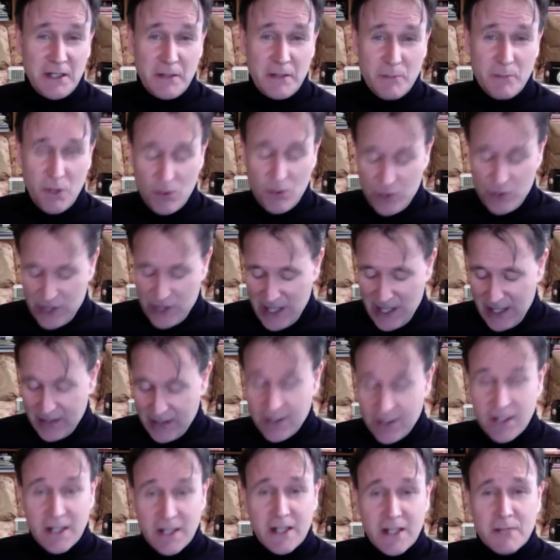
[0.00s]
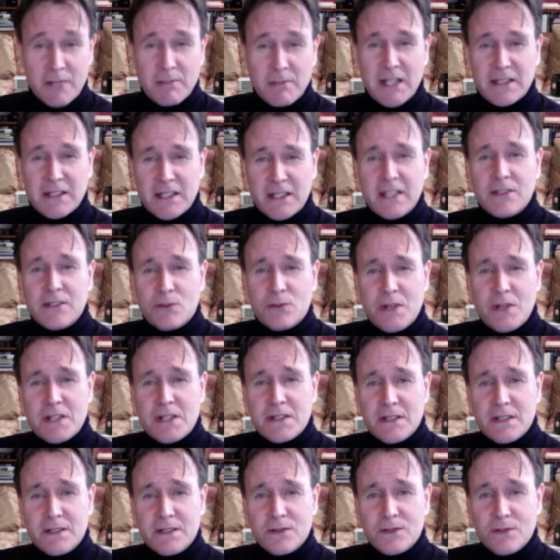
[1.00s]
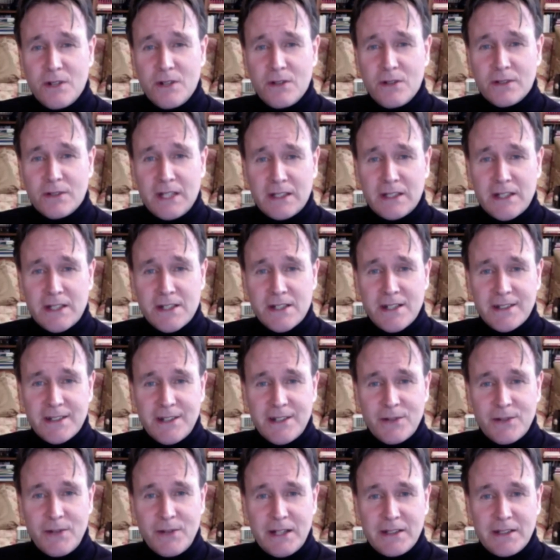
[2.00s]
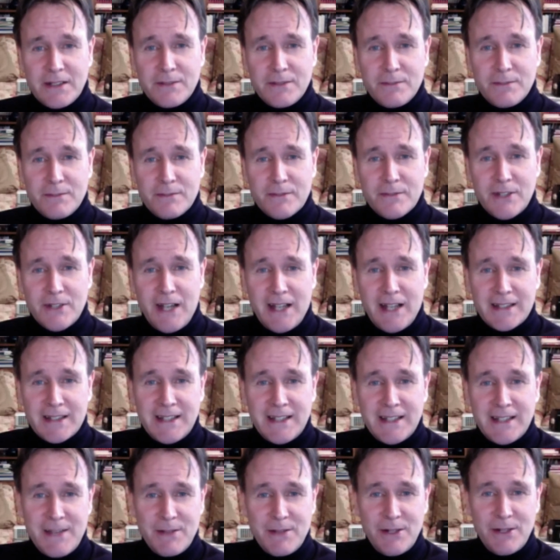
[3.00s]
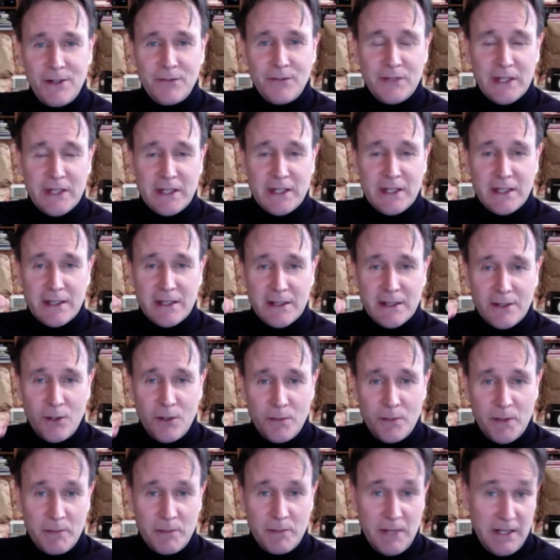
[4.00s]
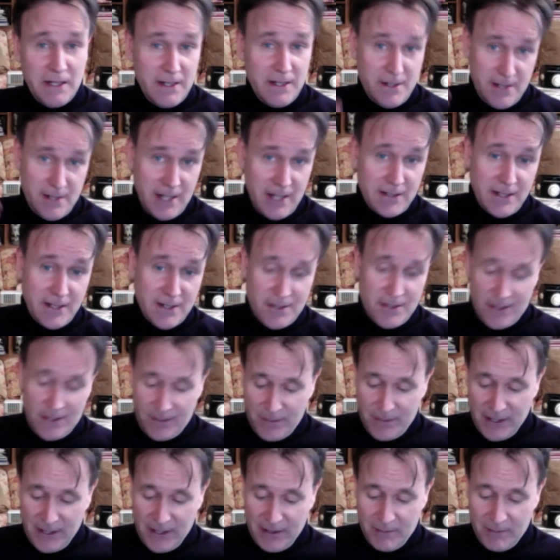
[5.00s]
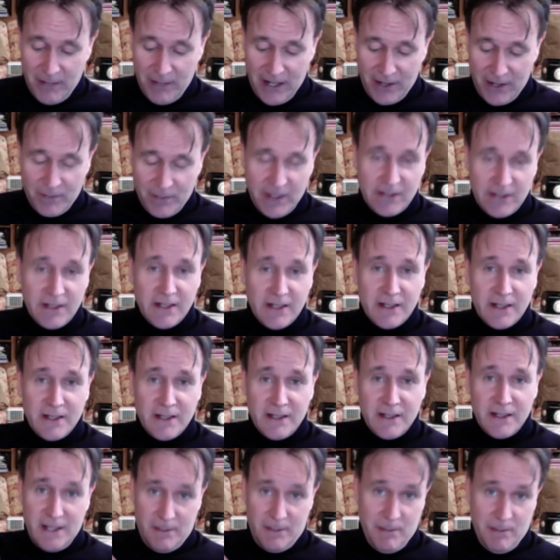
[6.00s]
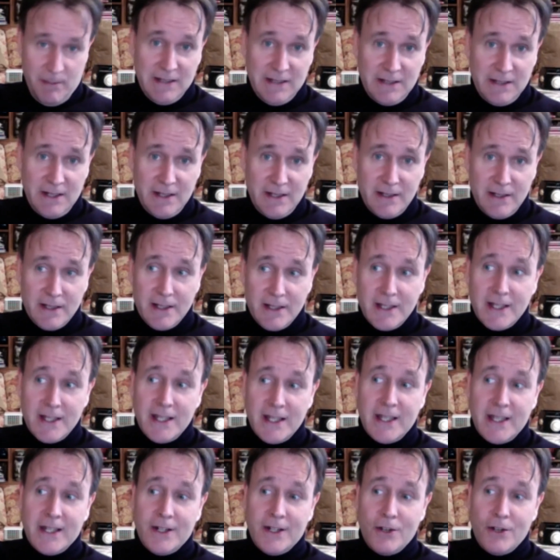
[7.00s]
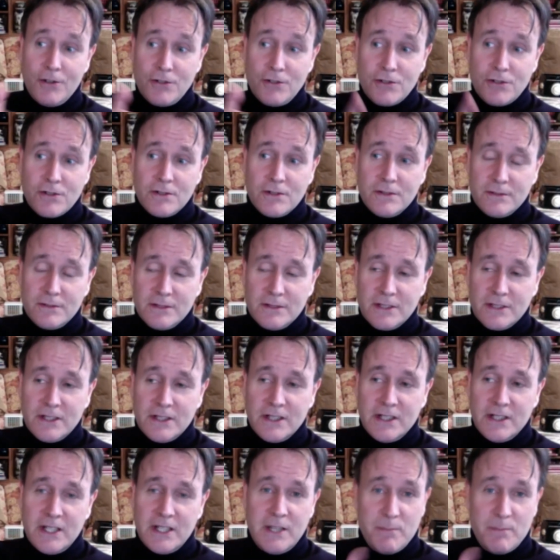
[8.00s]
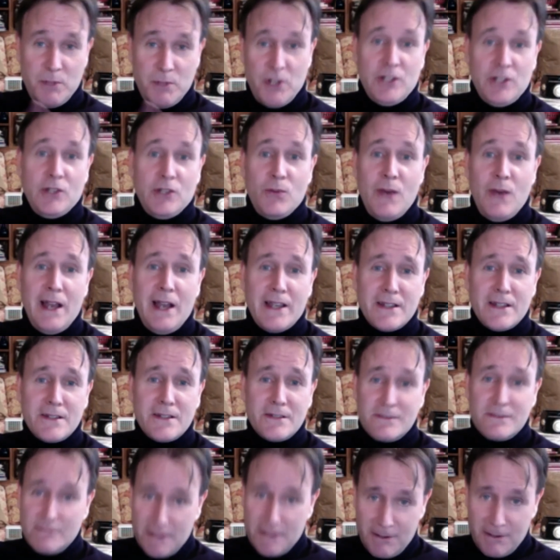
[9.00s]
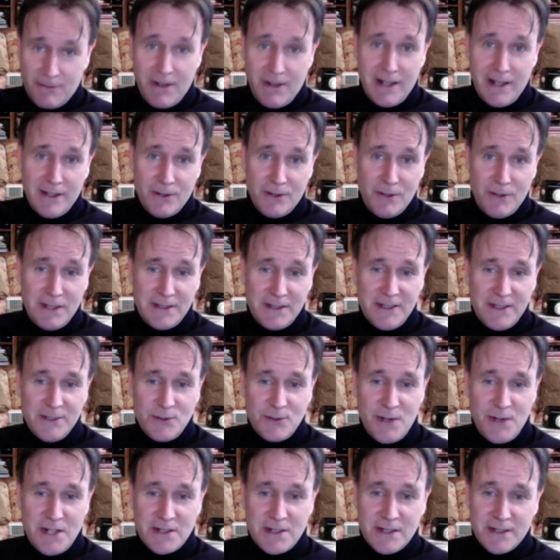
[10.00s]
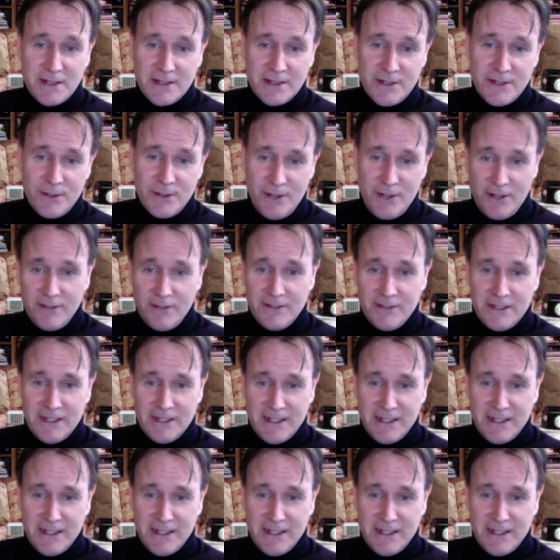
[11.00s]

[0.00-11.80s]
in both sides, but interesting to know that it's integrated at level of the OpenBuildings, that is the BIM environment inventory, and also in project-wise. Quite interesting, you know.